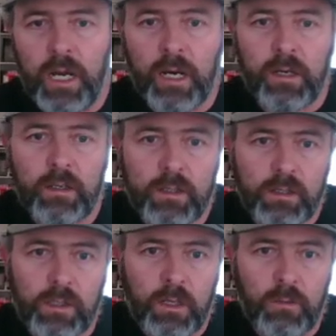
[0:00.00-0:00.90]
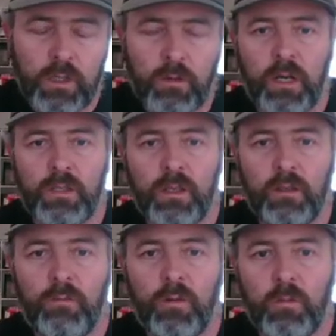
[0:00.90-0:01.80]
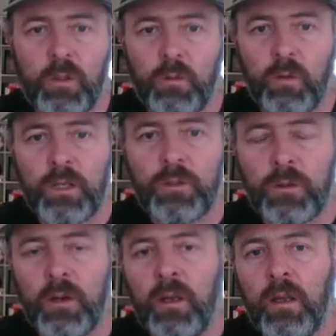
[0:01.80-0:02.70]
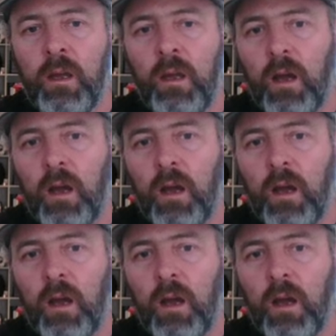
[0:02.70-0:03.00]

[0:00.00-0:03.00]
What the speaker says: creating continuous thrust in the forward direction.